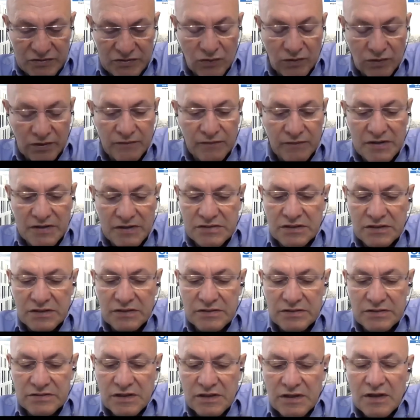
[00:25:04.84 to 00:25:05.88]
talking to
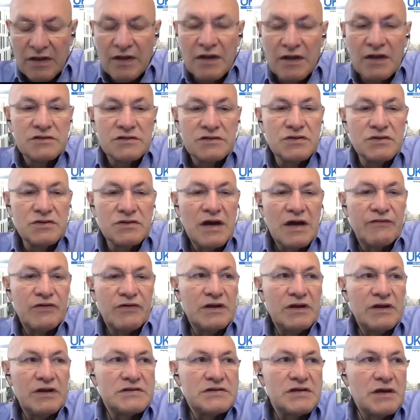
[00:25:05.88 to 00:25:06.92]
residents. Do you have
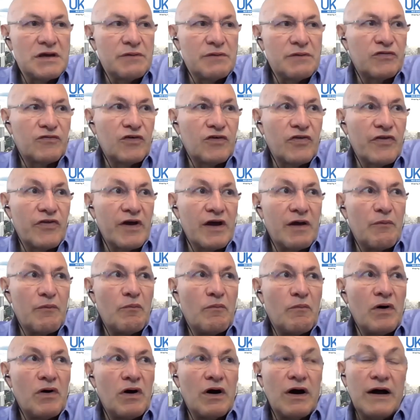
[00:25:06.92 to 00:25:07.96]
any tips for
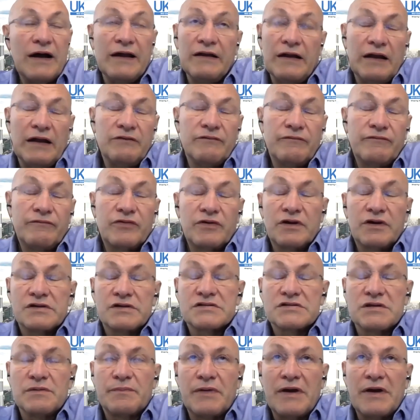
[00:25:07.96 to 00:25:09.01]
them and for
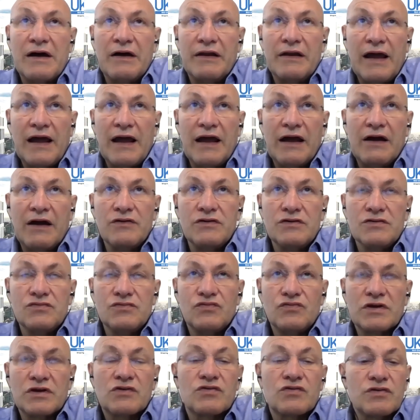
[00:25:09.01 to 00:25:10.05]
us about how you
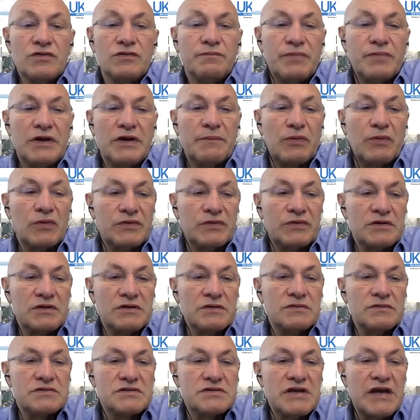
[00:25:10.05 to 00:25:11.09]
recruit people to
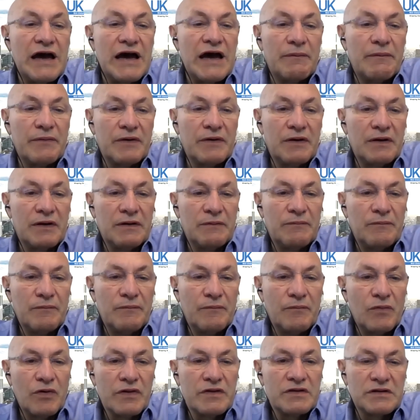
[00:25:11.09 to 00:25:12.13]
use the app? One
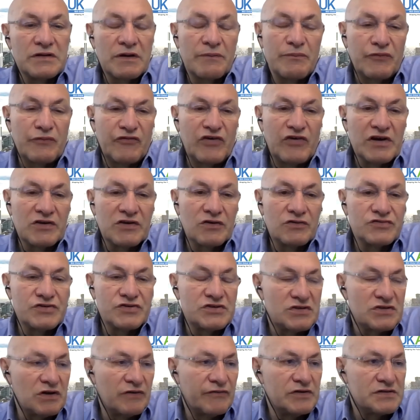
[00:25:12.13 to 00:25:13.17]
of the things I'm very
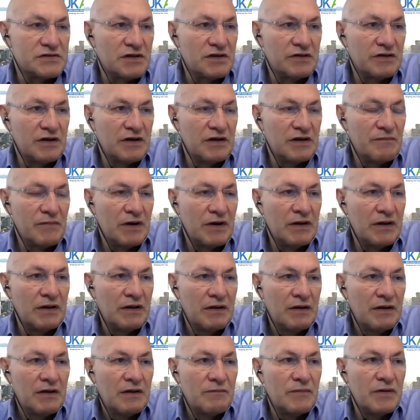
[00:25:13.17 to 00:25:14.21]
conscious of is that in
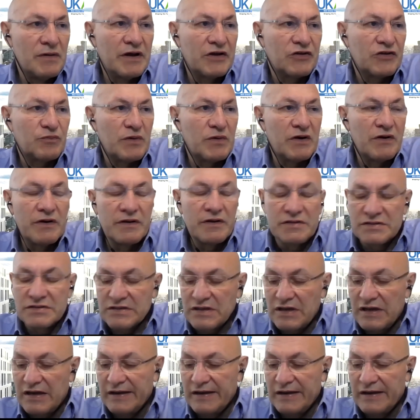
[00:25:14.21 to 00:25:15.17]
my experience,